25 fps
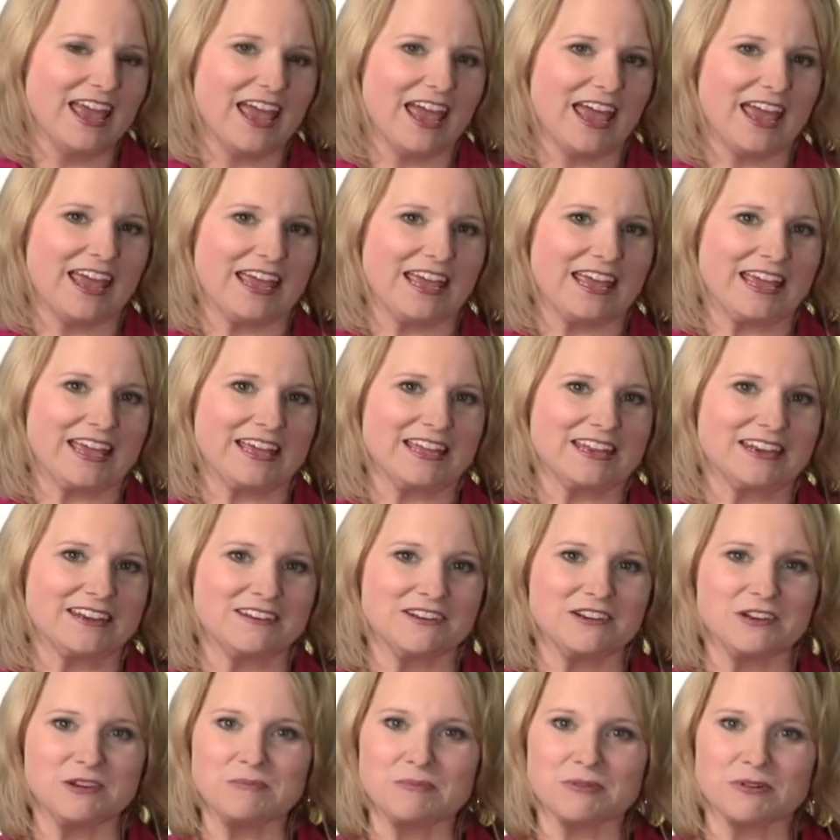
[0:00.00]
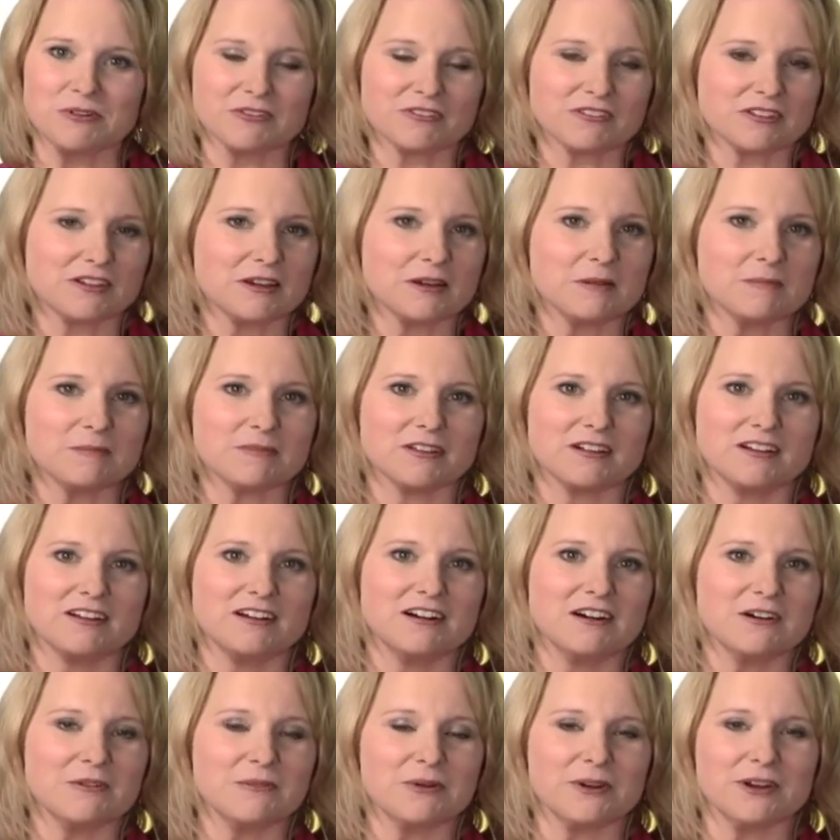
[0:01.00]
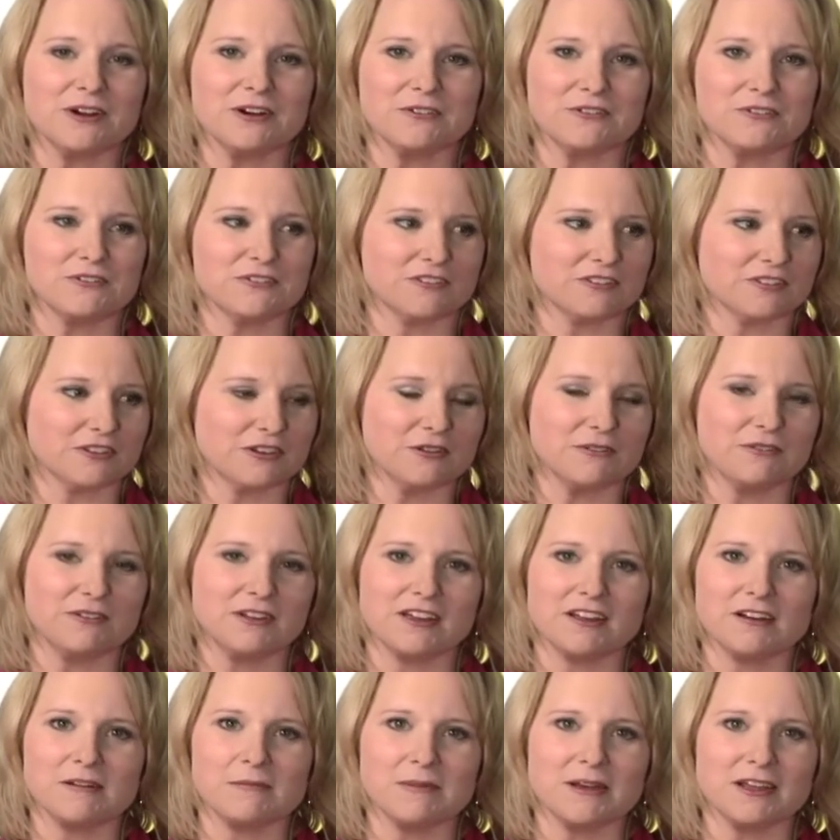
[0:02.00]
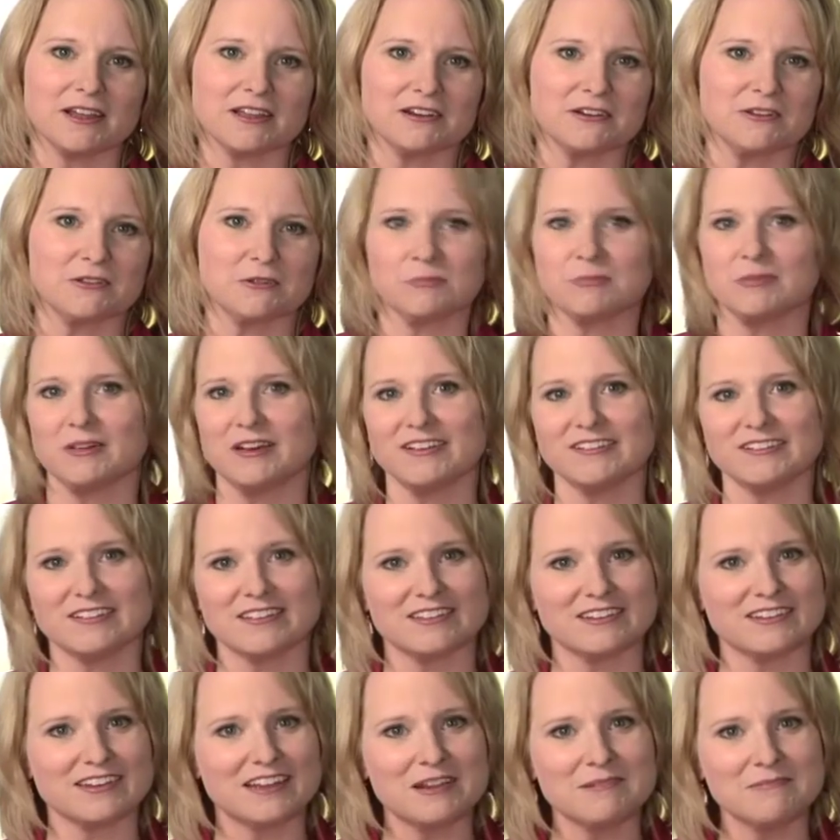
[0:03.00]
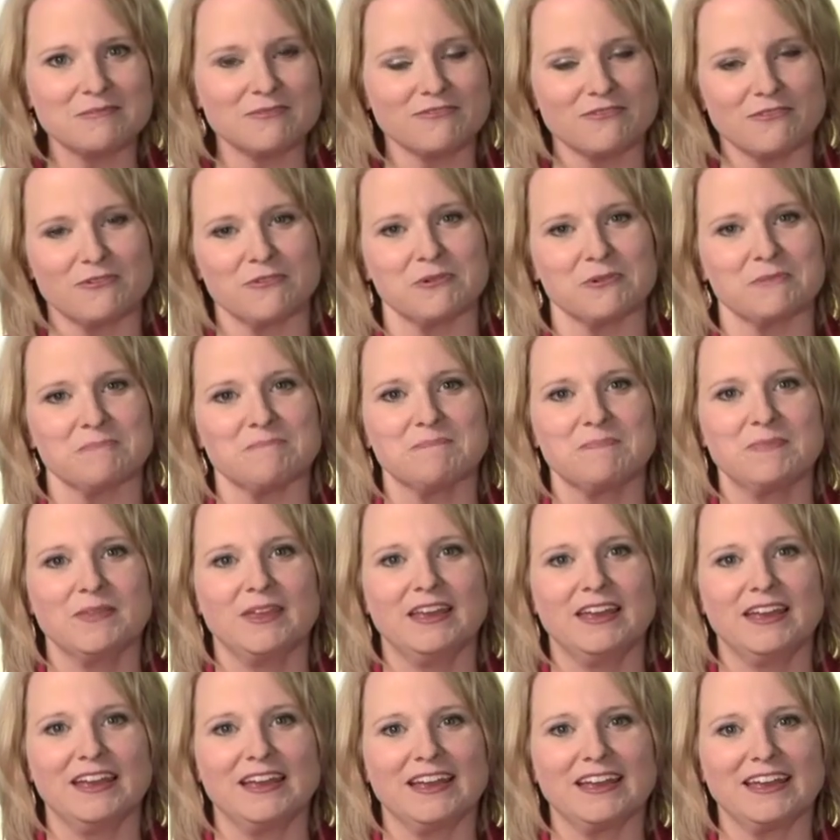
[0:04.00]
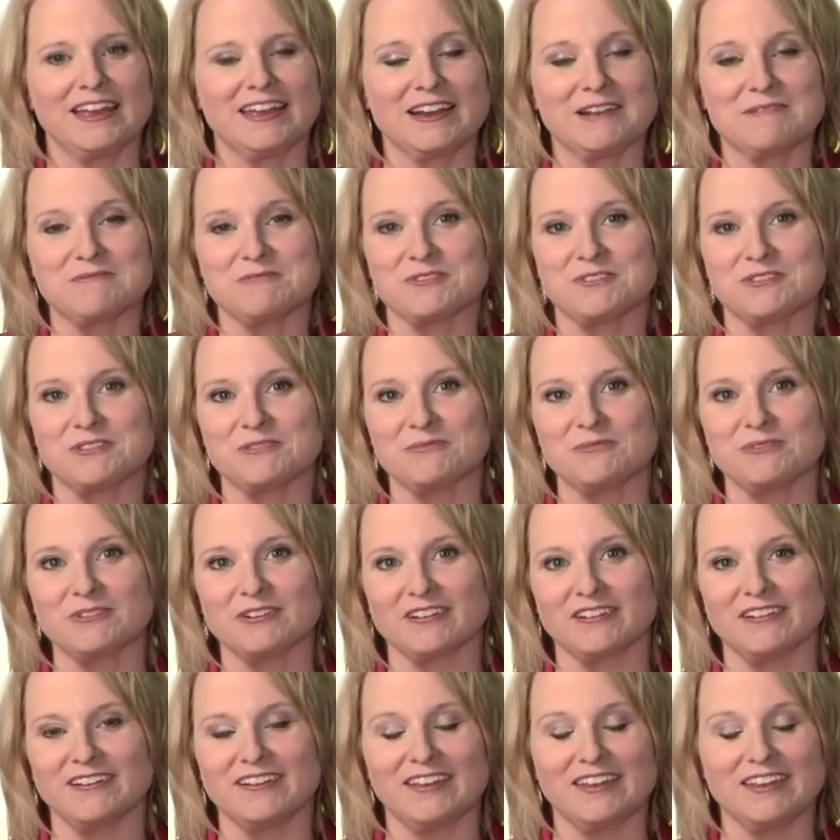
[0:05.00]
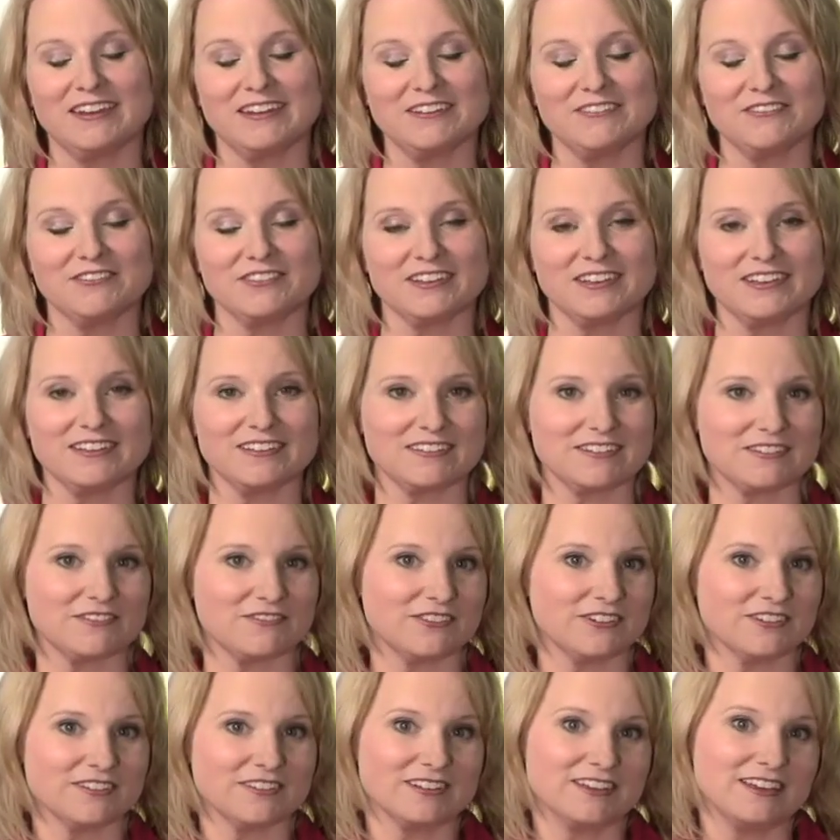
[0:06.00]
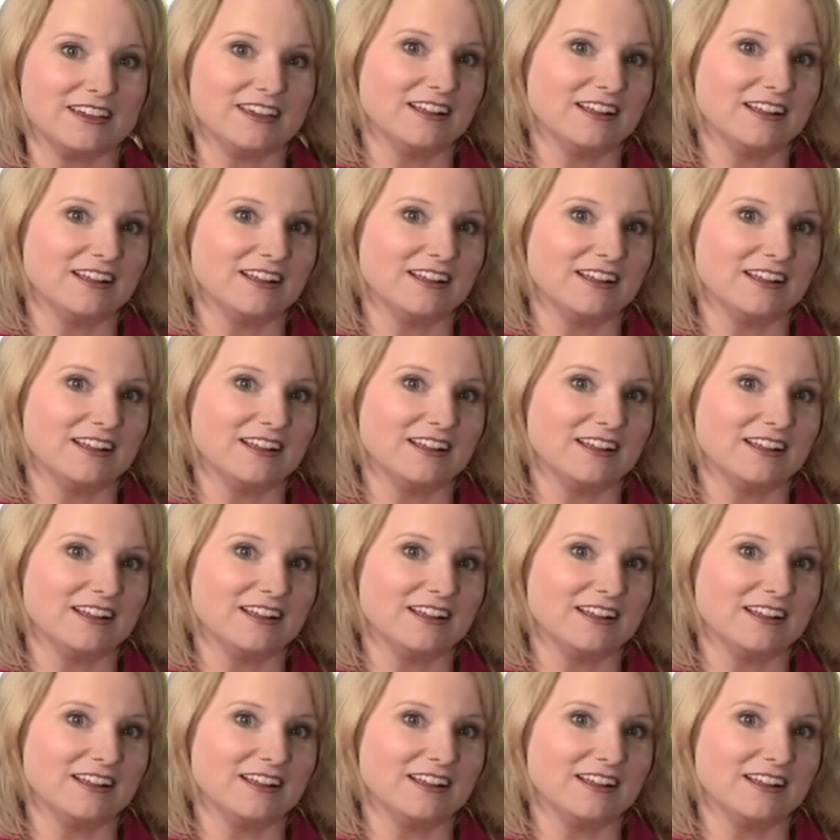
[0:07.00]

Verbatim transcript: and a new person comes along and we all just scoot down and make another place at the table for them. And I'm just the one lucky enough that gets to fill the tea